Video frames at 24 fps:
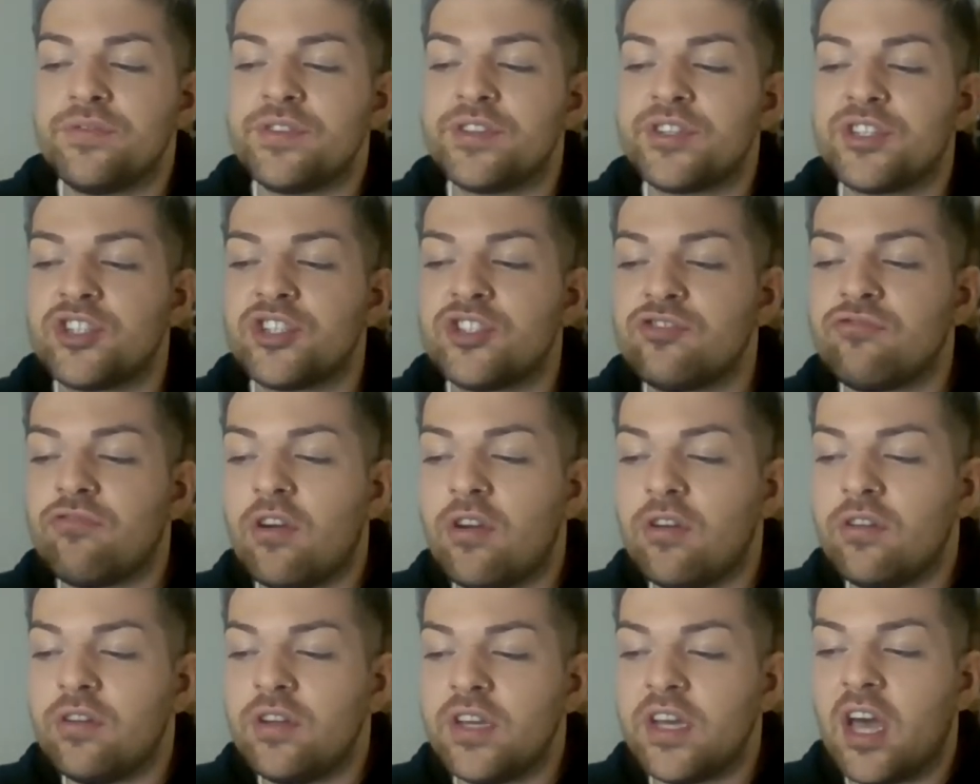The
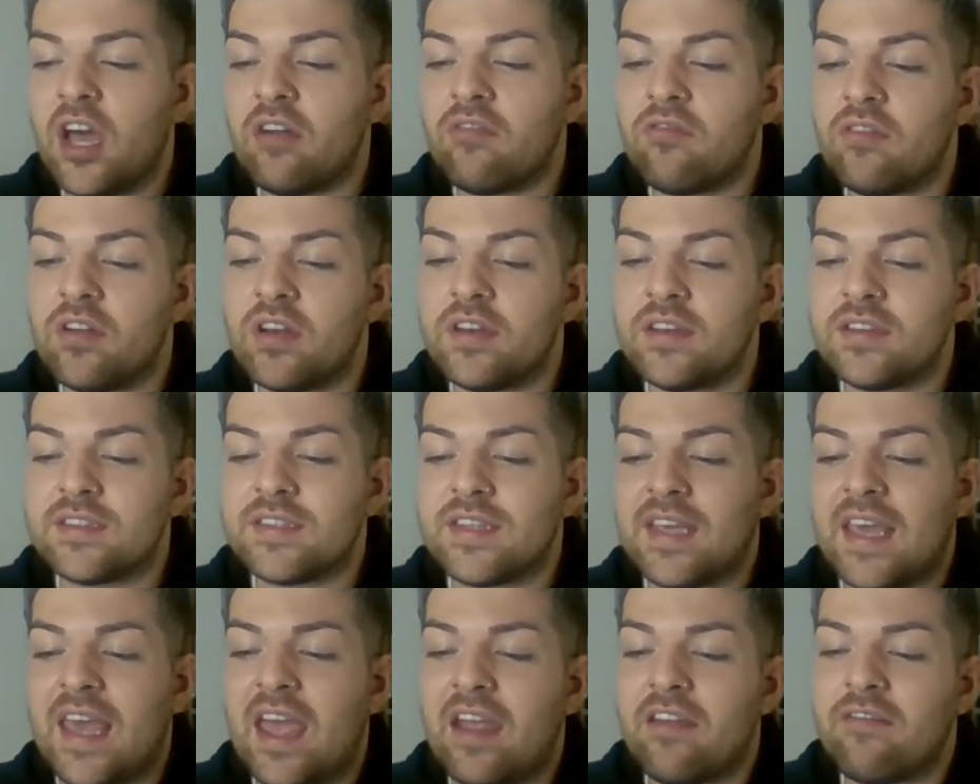strong
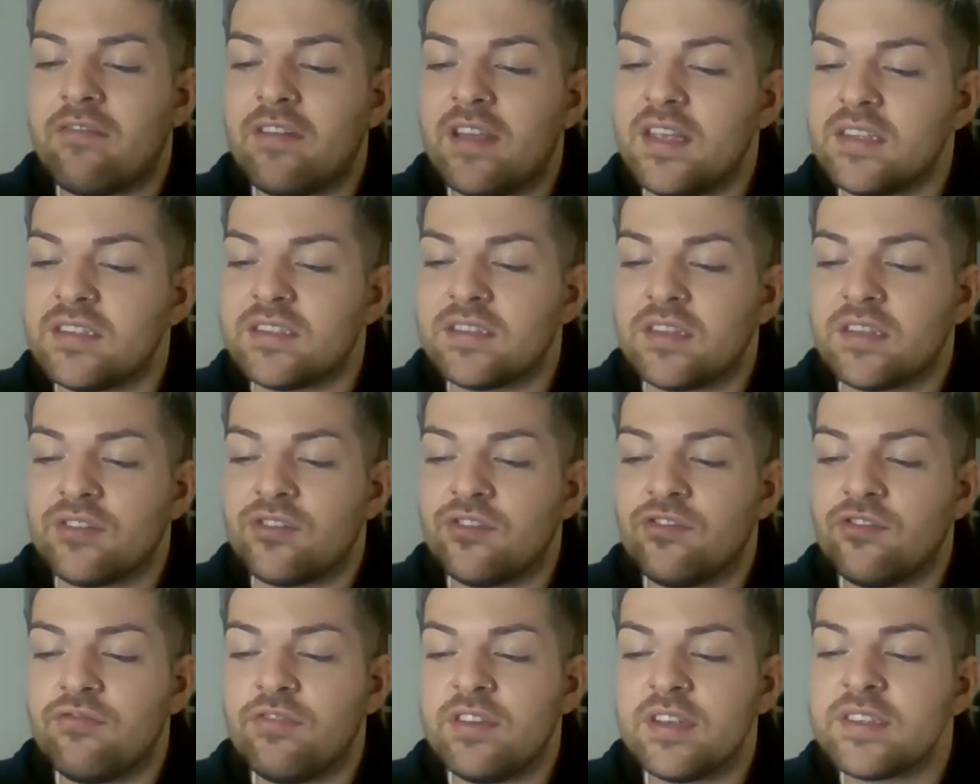current carries the
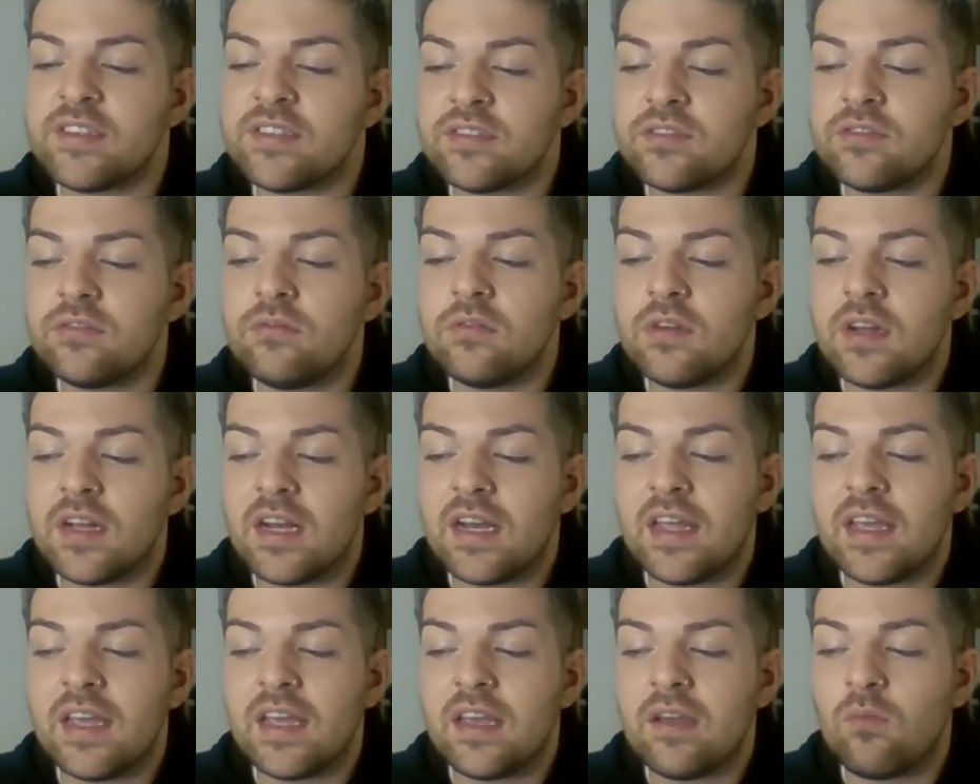crystal
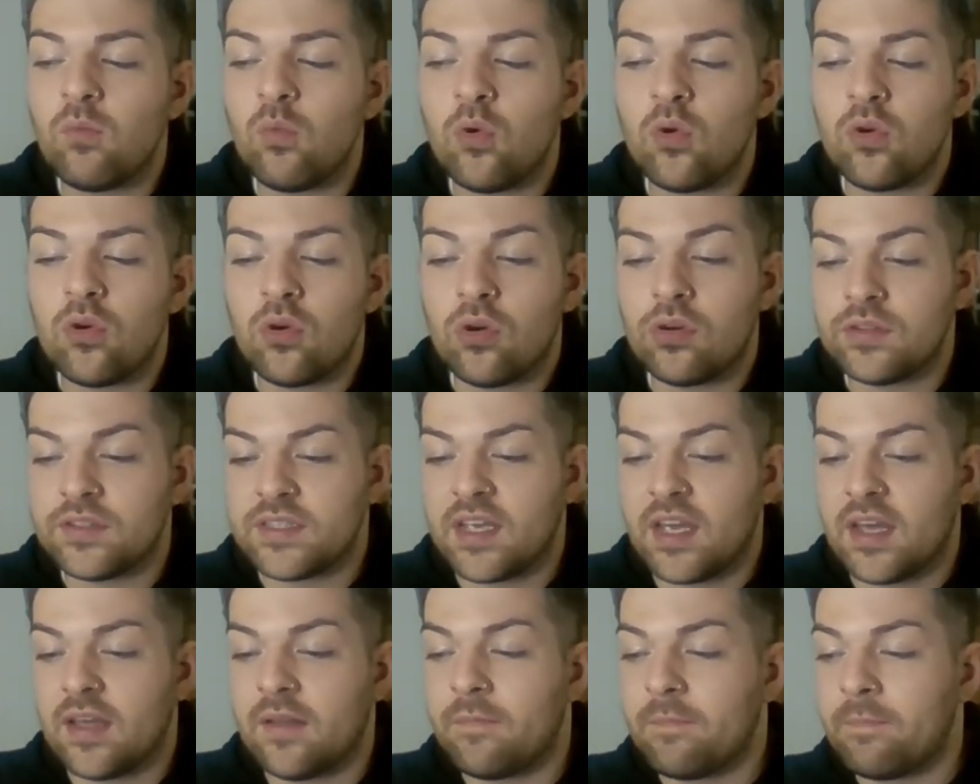clear
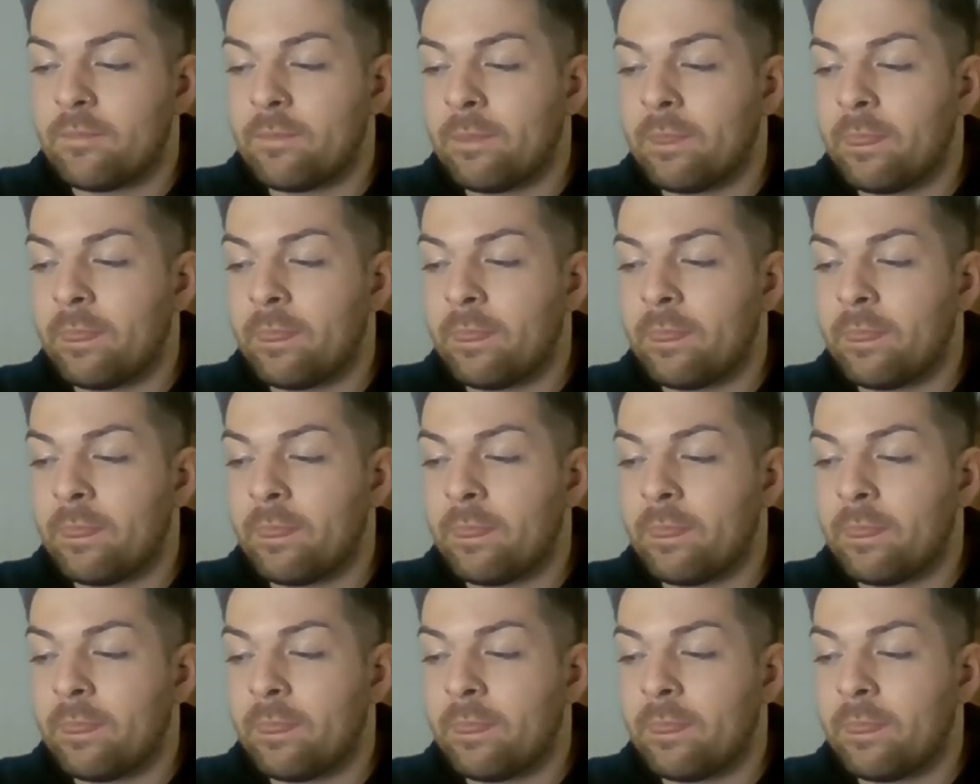water.